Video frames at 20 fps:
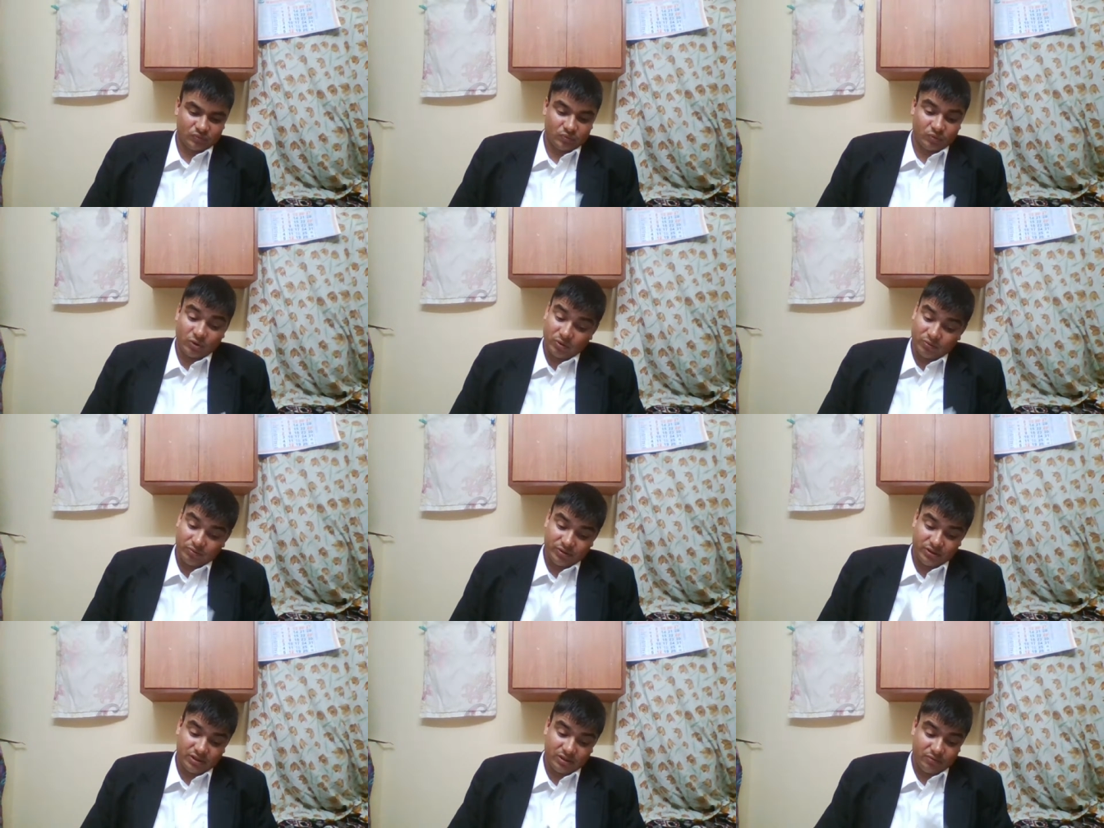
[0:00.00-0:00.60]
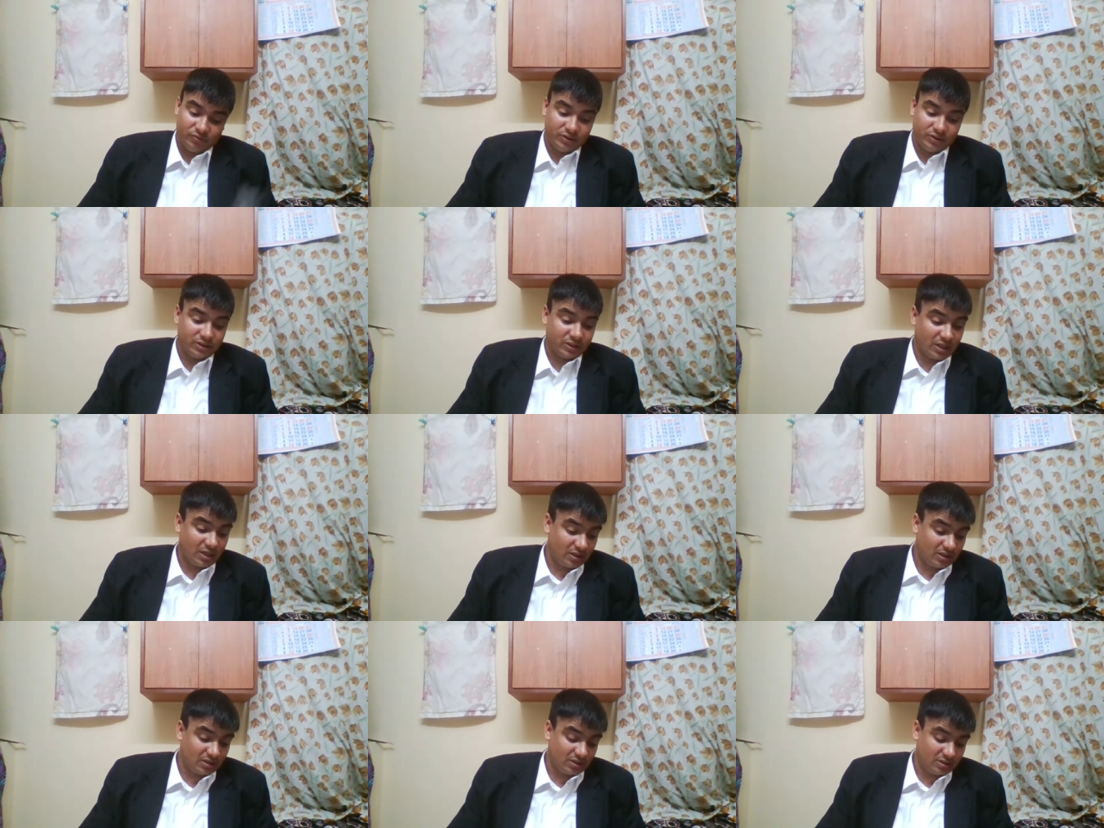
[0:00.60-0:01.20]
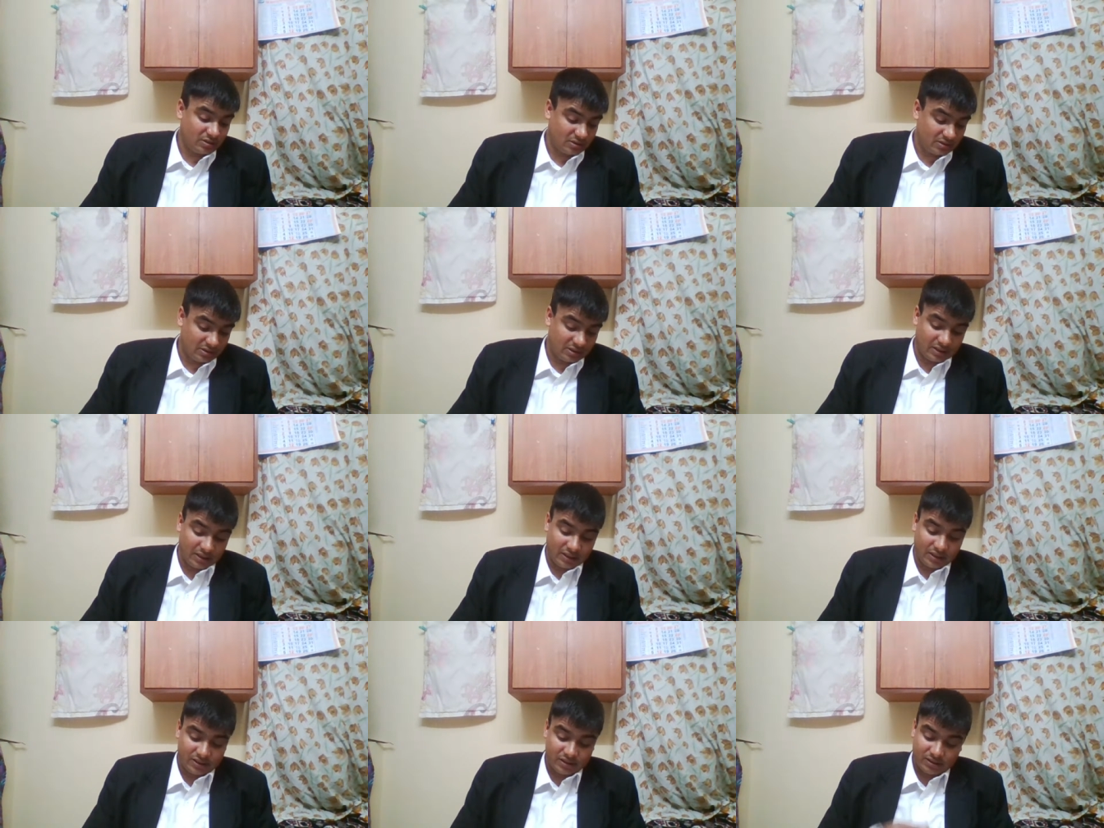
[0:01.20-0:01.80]
provision which are
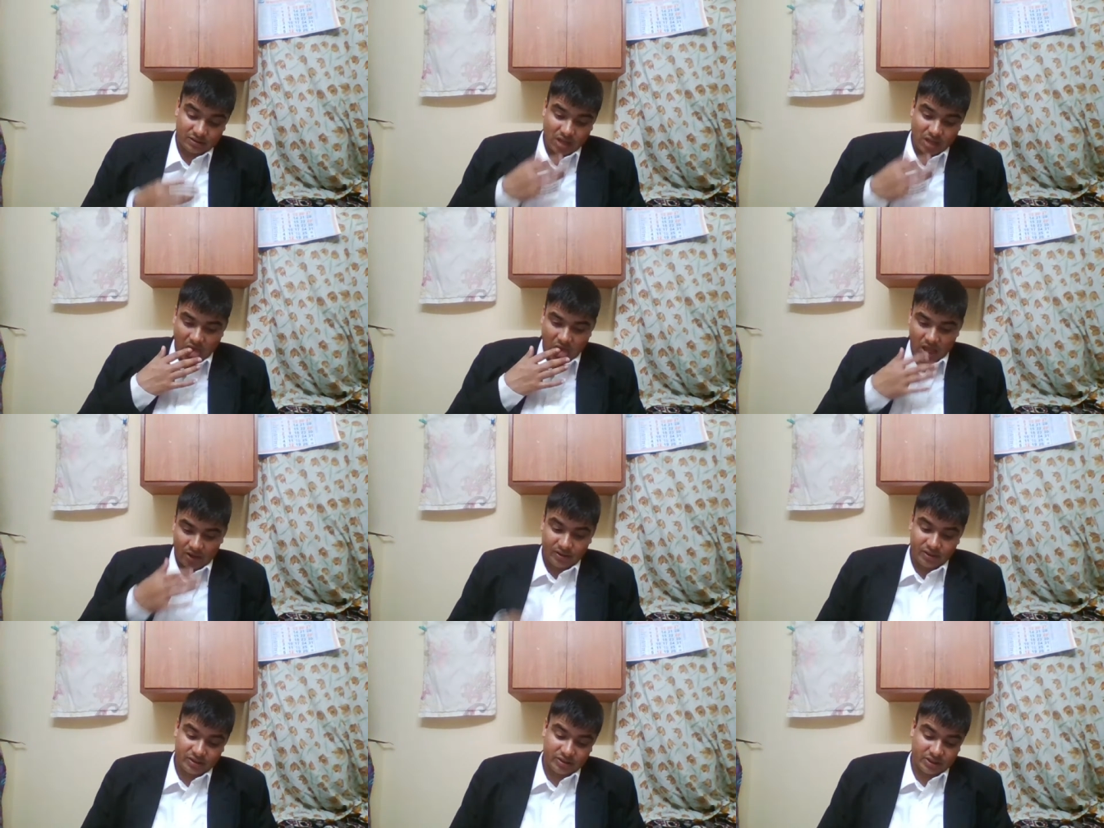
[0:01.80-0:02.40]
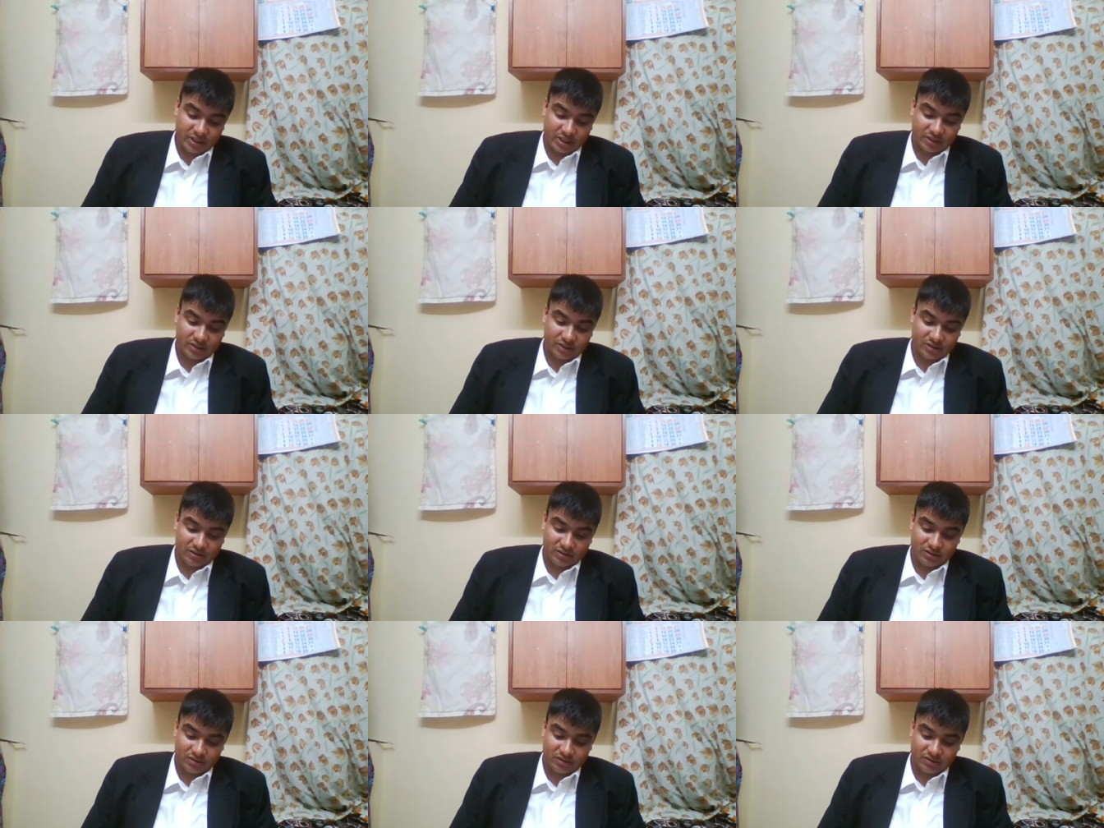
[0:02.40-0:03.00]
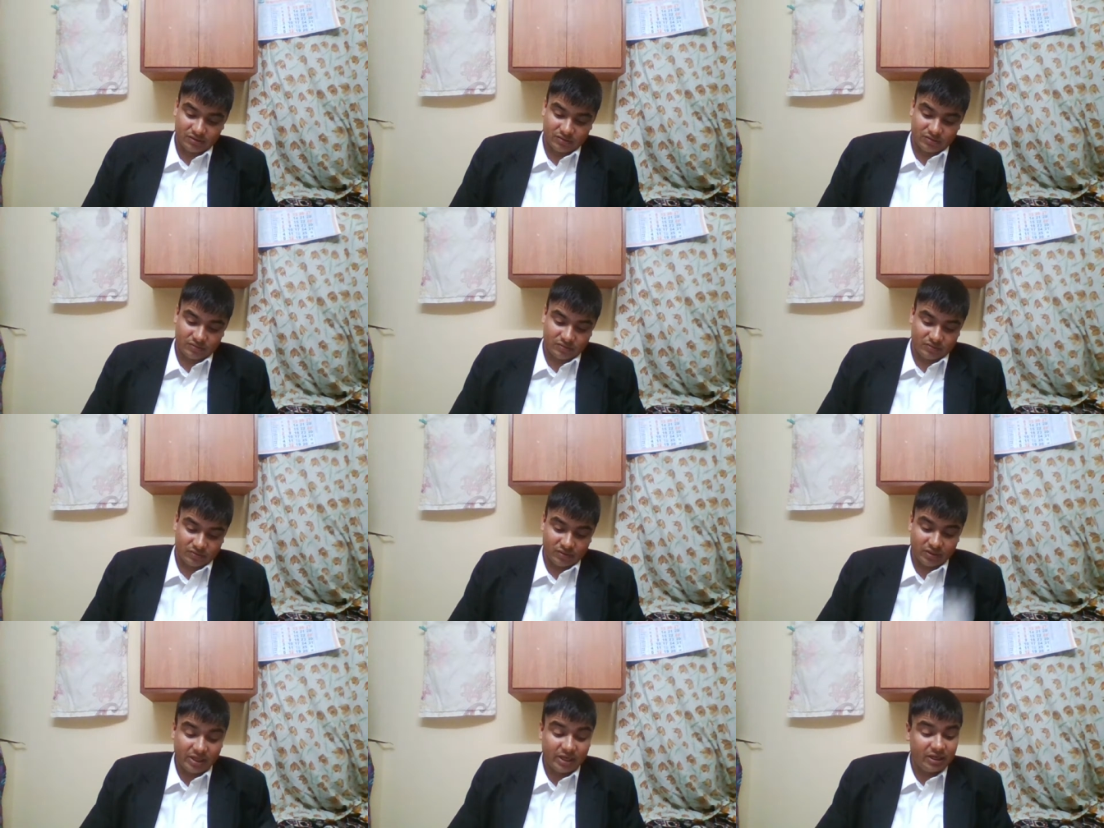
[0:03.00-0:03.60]
like under section
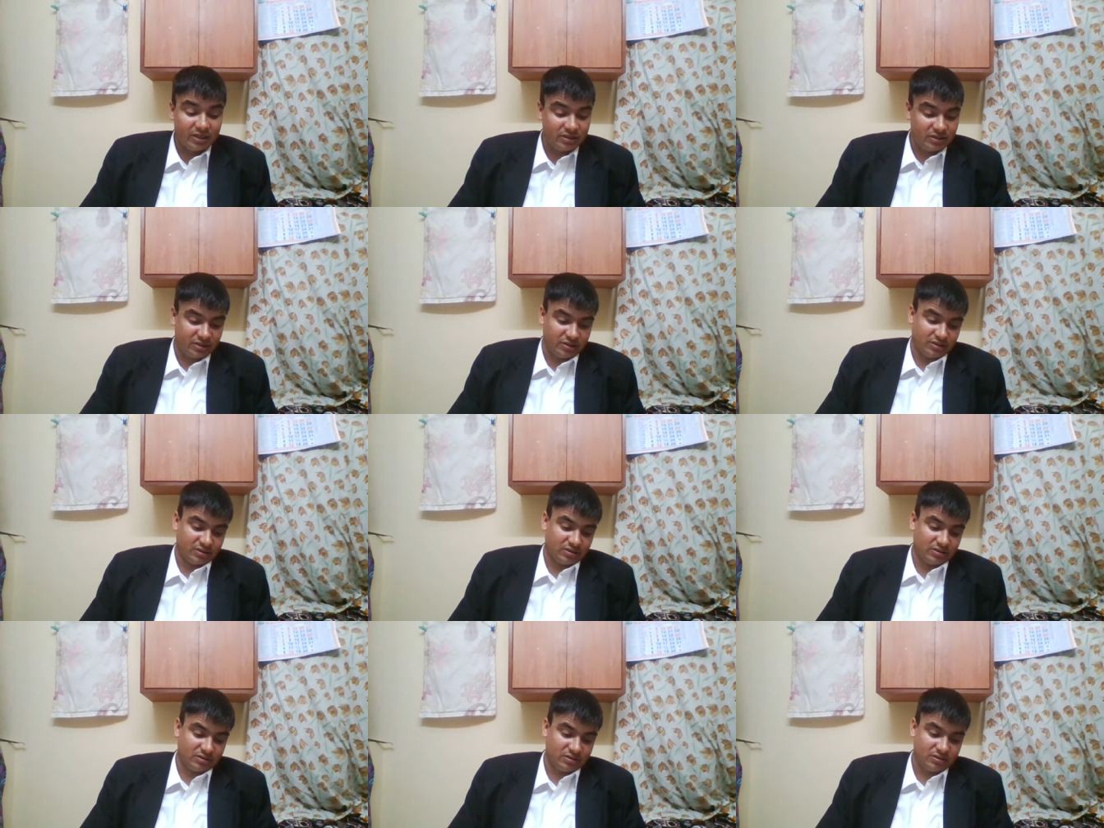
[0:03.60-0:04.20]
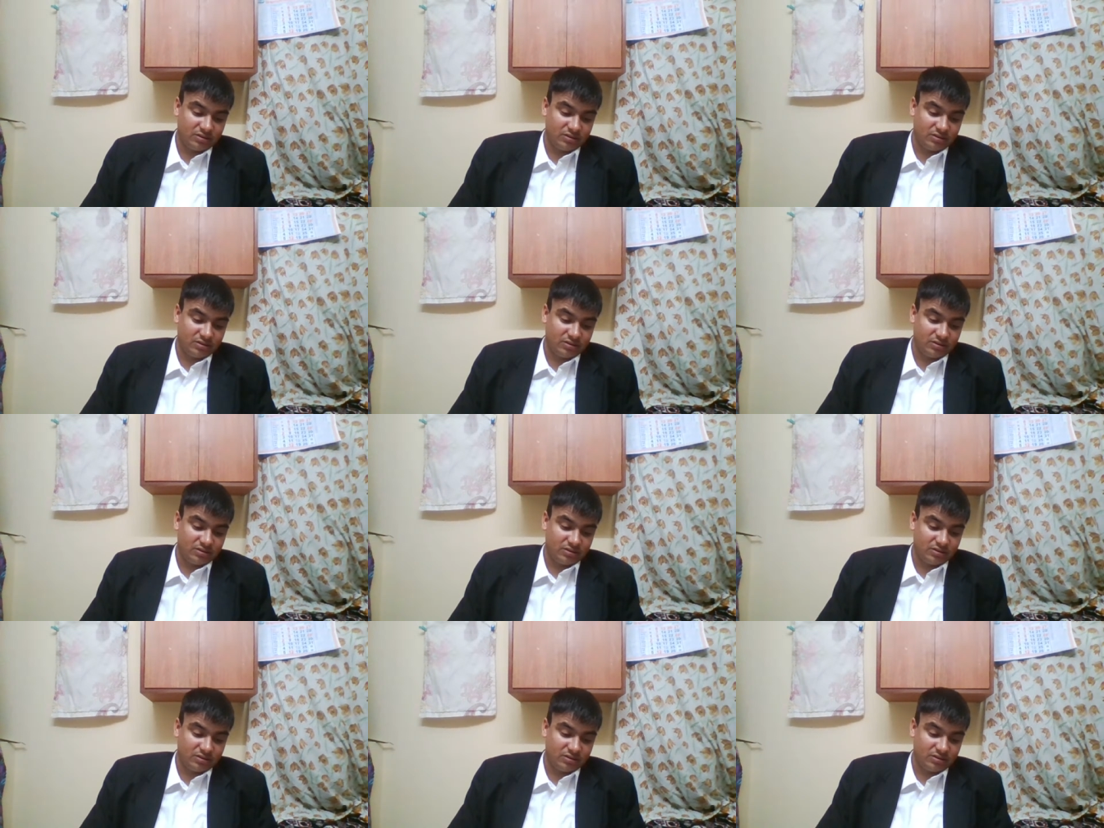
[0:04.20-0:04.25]
18,